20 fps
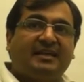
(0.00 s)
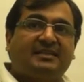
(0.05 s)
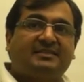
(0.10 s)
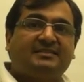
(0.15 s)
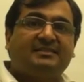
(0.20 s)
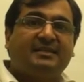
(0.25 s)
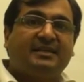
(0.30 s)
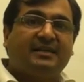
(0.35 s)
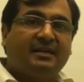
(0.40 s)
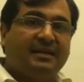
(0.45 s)

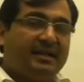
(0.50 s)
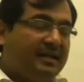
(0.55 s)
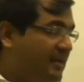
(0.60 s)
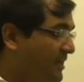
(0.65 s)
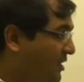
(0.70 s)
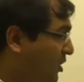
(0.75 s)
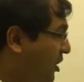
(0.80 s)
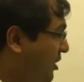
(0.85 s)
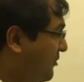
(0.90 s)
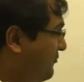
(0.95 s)

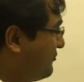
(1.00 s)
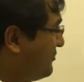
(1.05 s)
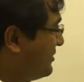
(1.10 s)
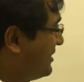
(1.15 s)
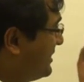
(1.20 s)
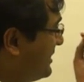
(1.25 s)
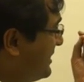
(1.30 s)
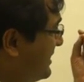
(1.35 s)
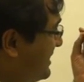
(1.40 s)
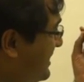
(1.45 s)

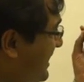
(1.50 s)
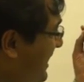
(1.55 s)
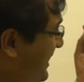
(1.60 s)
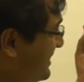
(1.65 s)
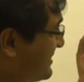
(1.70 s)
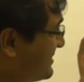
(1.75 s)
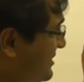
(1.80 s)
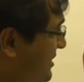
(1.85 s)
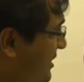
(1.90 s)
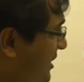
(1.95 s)

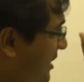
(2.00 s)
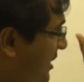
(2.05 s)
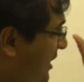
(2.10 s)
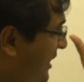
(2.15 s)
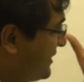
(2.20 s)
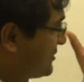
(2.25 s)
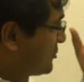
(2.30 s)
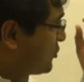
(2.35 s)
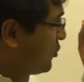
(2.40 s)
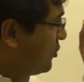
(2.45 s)

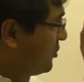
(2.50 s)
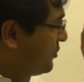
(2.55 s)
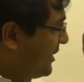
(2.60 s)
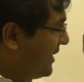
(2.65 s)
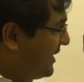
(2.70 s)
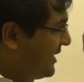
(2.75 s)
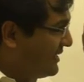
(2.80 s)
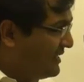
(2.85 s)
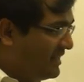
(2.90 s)
excluding